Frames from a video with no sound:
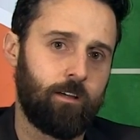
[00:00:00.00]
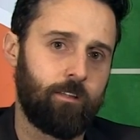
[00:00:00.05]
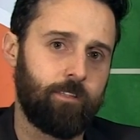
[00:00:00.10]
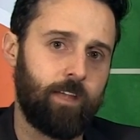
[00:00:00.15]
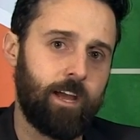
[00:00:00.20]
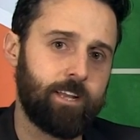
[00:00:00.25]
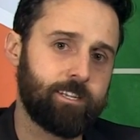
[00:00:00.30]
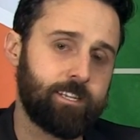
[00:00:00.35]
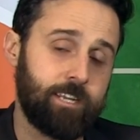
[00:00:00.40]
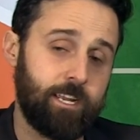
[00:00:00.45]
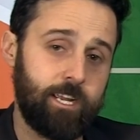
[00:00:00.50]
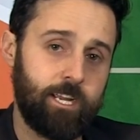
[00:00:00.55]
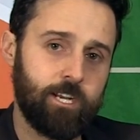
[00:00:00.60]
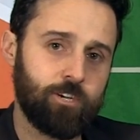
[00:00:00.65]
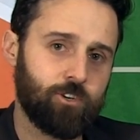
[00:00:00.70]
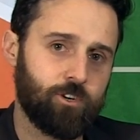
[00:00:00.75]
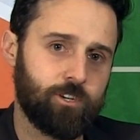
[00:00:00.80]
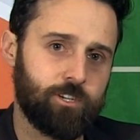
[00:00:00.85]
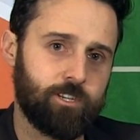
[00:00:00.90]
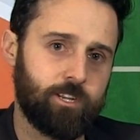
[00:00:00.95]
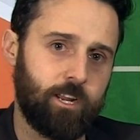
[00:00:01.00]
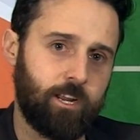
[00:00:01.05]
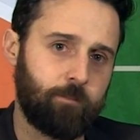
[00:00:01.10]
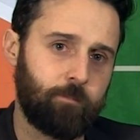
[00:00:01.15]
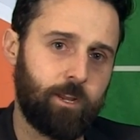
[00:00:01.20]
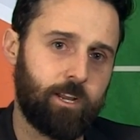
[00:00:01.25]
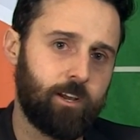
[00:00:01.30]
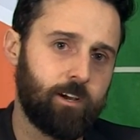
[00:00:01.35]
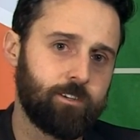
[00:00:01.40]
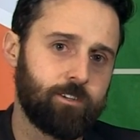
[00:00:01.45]
That's interesting
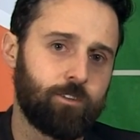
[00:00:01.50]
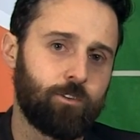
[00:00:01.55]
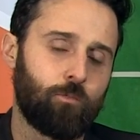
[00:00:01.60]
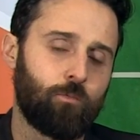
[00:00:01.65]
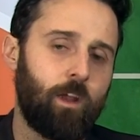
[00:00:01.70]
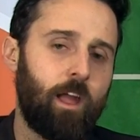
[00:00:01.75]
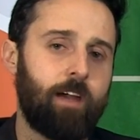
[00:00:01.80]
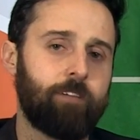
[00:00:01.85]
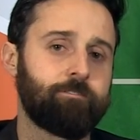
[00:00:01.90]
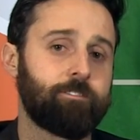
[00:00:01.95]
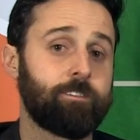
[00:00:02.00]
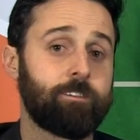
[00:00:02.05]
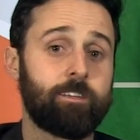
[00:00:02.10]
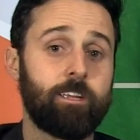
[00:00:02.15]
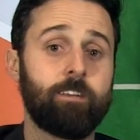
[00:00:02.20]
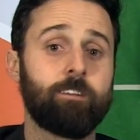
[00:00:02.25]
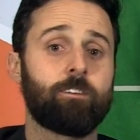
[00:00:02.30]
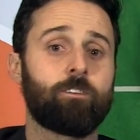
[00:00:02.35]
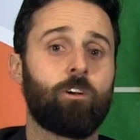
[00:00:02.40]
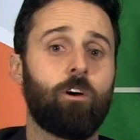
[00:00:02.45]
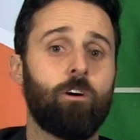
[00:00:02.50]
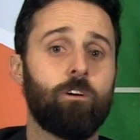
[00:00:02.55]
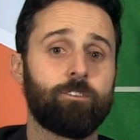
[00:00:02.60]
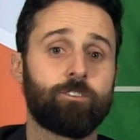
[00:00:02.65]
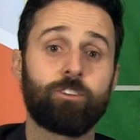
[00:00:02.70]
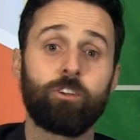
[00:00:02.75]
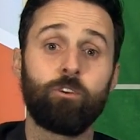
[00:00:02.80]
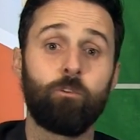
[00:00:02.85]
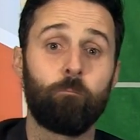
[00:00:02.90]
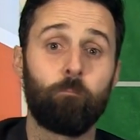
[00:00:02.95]
because the refs didn't call
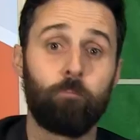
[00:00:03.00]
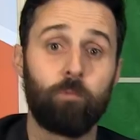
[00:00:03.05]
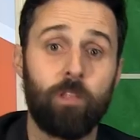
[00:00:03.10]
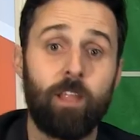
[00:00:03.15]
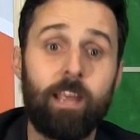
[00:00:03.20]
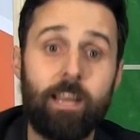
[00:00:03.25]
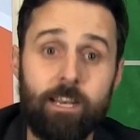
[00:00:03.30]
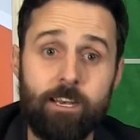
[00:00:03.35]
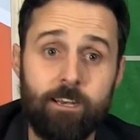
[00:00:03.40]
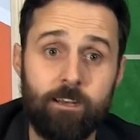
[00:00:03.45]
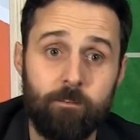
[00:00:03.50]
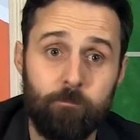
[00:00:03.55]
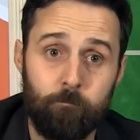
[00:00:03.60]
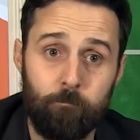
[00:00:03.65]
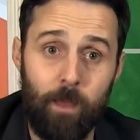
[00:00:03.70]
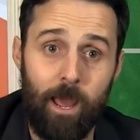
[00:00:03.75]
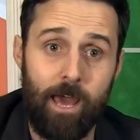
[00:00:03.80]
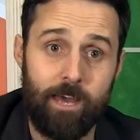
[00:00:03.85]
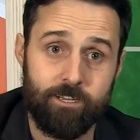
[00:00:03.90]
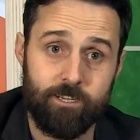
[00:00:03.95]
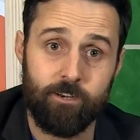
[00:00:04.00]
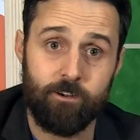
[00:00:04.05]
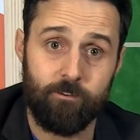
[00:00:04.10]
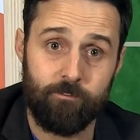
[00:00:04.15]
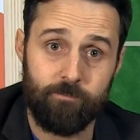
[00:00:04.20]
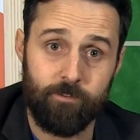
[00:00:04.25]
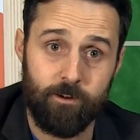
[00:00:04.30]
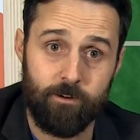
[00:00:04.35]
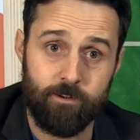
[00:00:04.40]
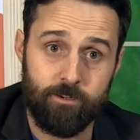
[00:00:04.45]
two blatant pass
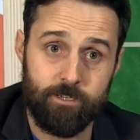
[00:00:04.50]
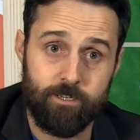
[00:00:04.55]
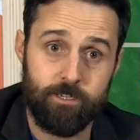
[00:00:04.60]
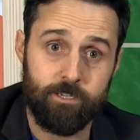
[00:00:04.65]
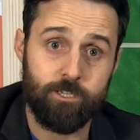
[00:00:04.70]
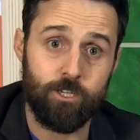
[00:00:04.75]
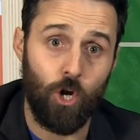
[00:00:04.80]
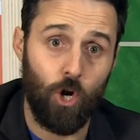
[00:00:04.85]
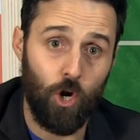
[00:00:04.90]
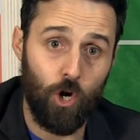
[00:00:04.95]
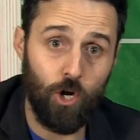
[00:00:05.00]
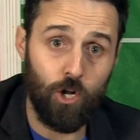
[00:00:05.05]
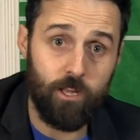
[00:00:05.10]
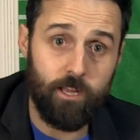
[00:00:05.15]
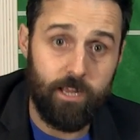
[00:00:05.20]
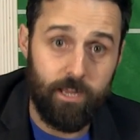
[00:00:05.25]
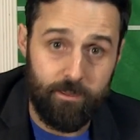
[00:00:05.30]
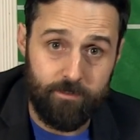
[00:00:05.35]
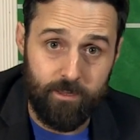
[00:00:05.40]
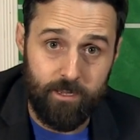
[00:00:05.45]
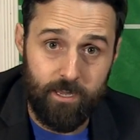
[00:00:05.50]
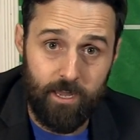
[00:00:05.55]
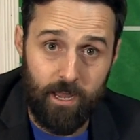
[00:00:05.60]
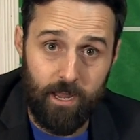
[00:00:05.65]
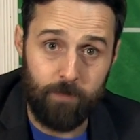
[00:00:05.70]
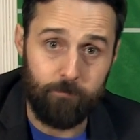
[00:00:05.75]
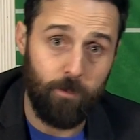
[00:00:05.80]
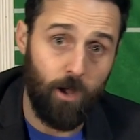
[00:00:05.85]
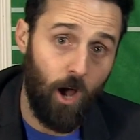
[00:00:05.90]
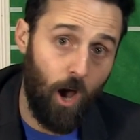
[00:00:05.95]
interferences early in the
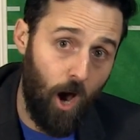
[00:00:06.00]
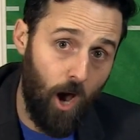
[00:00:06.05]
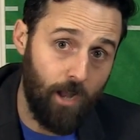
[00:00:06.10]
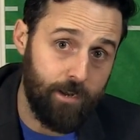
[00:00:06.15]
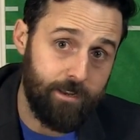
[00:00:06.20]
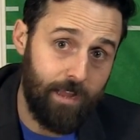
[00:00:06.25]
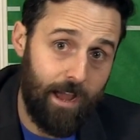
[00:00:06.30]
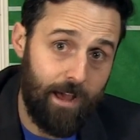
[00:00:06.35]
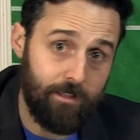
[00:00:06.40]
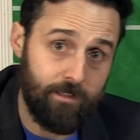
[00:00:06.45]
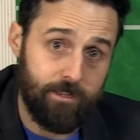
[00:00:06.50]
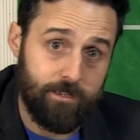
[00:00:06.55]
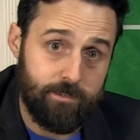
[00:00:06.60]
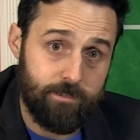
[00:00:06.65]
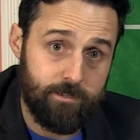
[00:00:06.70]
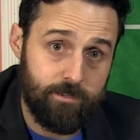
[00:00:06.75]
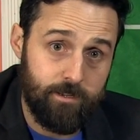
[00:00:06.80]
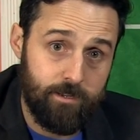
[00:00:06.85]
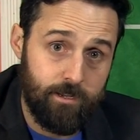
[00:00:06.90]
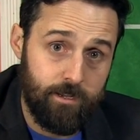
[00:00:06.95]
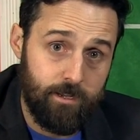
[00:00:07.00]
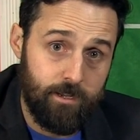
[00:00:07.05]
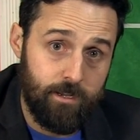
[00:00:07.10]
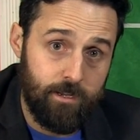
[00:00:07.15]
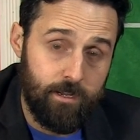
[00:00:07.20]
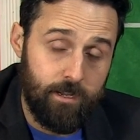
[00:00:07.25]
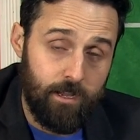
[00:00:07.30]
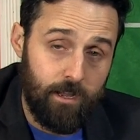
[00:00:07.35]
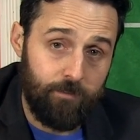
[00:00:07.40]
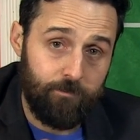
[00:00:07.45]
game on Dallas.
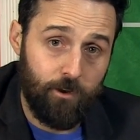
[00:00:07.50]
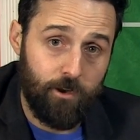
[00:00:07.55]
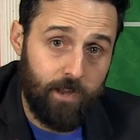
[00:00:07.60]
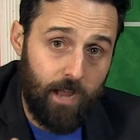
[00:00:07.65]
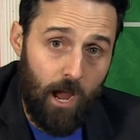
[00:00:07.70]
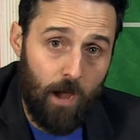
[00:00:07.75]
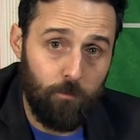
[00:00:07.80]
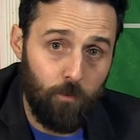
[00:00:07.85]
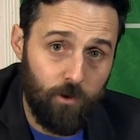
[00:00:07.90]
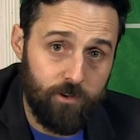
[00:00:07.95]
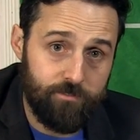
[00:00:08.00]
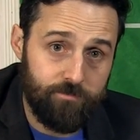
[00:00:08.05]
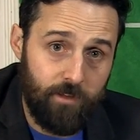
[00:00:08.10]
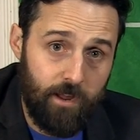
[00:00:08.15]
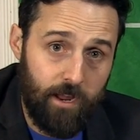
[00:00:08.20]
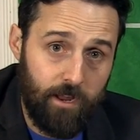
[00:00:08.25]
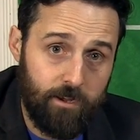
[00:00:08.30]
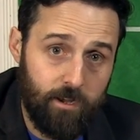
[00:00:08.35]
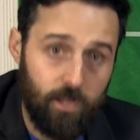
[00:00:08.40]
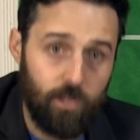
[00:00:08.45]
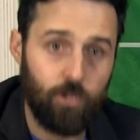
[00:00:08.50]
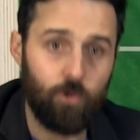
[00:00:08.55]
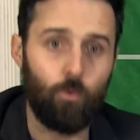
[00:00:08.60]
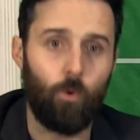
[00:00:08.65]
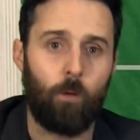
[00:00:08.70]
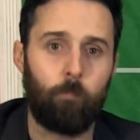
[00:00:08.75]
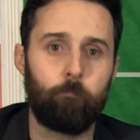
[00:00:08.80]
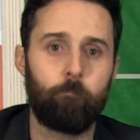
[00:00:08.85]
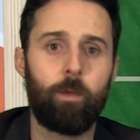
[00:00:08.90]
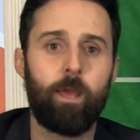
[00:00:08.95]
If you're a Cowboys fan, you
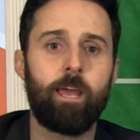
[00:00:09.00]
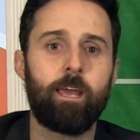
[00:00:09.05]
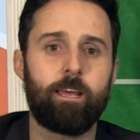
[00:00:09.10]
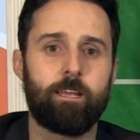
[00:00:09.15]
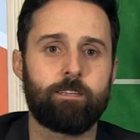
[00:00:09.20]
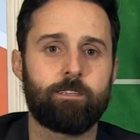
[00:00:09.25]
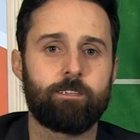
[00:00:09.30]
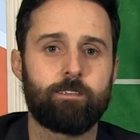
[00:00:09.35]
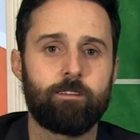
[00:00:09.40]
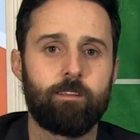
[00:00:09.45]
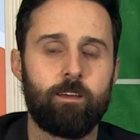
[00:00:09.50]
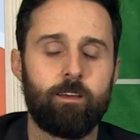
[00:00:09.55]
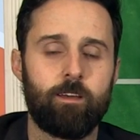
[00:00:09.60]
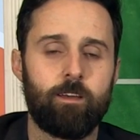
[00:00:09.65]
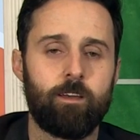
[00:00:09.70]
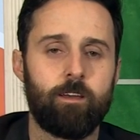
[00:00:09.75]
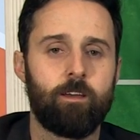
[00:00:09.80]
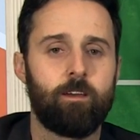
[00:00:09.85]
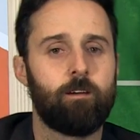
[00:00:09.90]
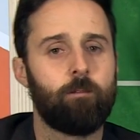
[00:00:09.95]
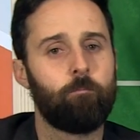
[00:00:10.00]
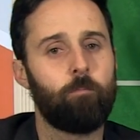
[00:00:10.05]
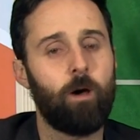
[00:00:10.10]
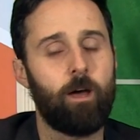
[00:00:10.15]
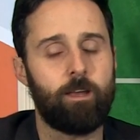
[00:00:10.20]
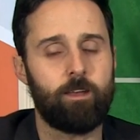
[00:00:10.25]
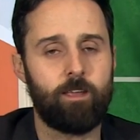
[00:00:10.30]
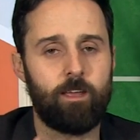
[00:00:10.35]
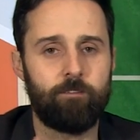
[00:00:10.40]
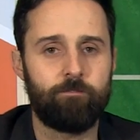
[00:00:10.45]
are pissed.
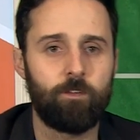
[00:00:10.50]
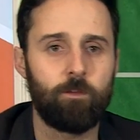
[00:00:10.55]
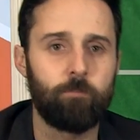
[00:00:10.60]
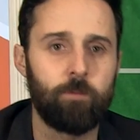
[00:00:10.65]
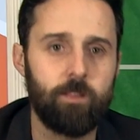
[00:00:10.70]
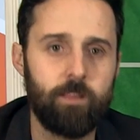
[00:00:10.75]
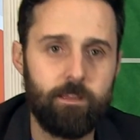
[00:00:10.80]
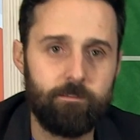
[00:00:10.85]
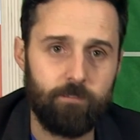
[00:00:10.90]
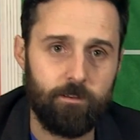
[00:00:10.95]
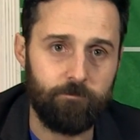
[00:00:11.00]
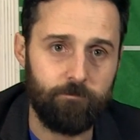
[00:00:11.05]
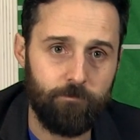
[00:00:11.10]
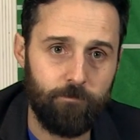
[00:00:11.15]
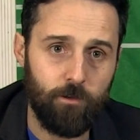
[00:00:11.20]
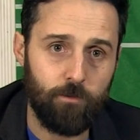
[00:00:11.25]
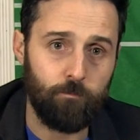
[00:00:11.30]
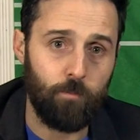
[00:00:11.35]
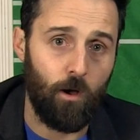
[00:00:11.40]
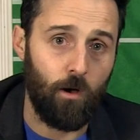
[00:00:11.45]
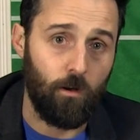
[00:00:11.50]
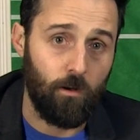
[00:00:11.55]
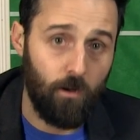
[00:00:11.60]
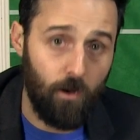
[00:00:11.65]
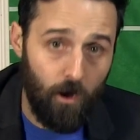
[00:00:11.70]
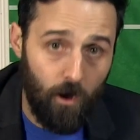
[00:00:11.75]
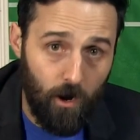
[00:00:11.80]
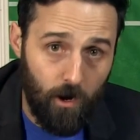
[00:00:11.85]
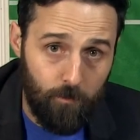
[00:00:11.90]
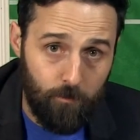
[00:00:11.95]
But if you believe in football
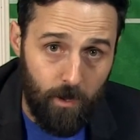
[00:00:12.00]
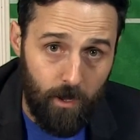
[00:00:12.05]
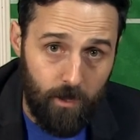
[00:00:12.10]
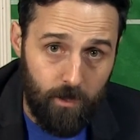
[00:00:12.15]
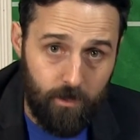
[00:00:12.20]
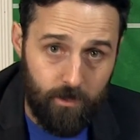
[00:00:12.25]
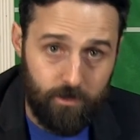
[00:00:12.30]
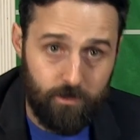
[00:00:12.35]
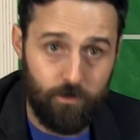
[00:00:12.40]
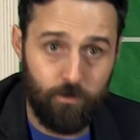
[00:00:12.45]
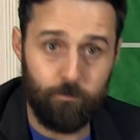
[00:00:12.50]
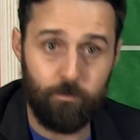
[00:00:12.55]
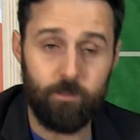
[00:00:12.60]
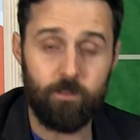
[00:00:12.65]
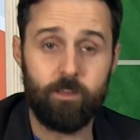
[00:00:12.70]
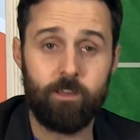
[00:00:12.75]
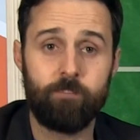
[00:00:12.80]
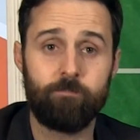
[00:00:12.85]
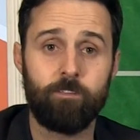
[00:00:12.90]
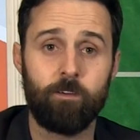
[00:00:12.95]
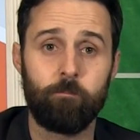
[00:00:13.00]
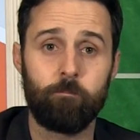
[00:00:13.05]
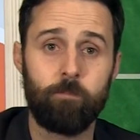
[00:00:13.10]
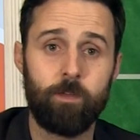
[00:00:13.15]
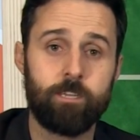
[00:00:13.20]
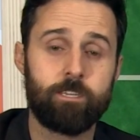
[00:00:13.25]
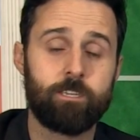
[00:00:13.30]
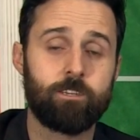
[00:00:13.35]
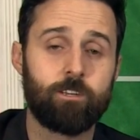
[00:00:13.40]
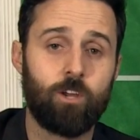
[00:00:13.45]
karma, you believe the
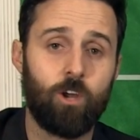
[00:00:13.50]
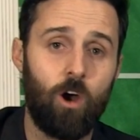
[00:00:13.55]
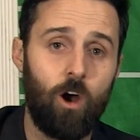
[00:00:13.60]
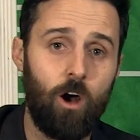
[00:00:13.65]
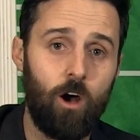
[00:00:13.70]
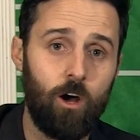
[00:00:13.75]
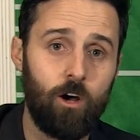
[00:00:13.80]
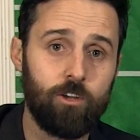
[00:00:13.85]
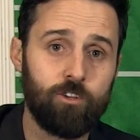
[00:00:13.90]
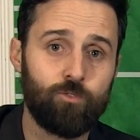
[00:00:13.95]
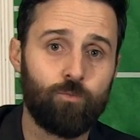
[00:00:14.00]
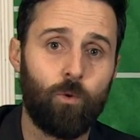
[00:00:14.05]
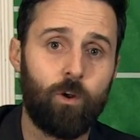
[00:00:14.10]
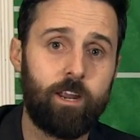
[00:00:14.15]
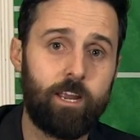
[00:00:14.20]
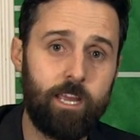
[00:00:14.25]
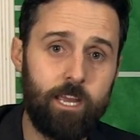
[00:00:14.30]
missed calls were